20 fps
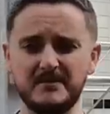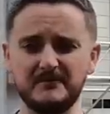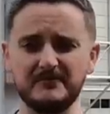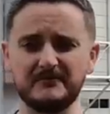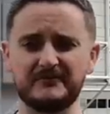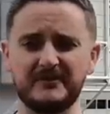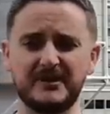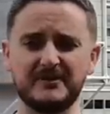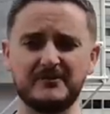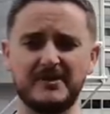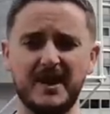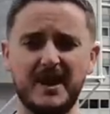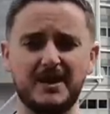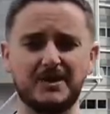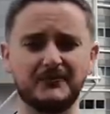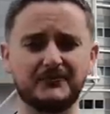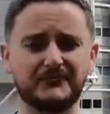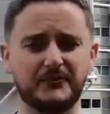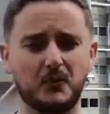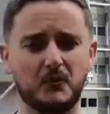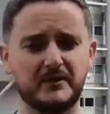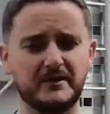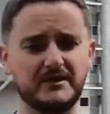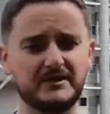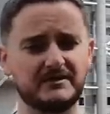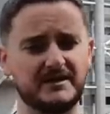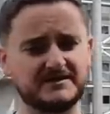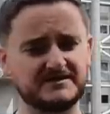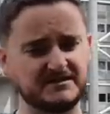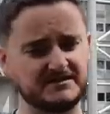Beat Villarreal
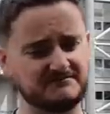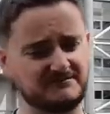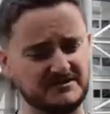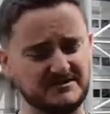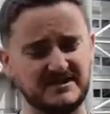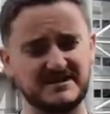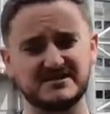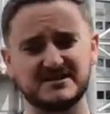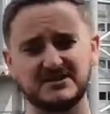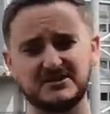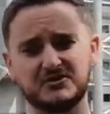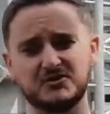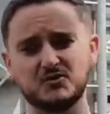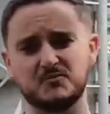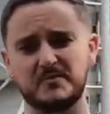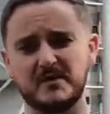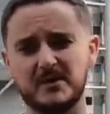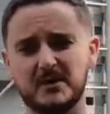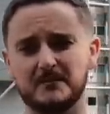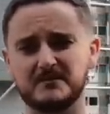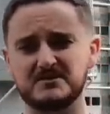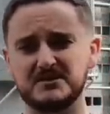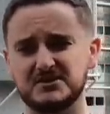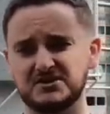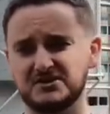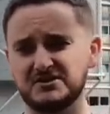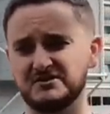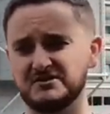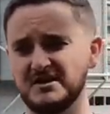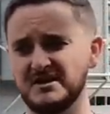4-0. That's a decent European
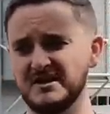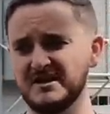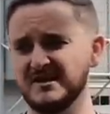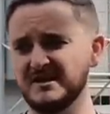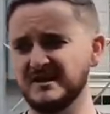opposition.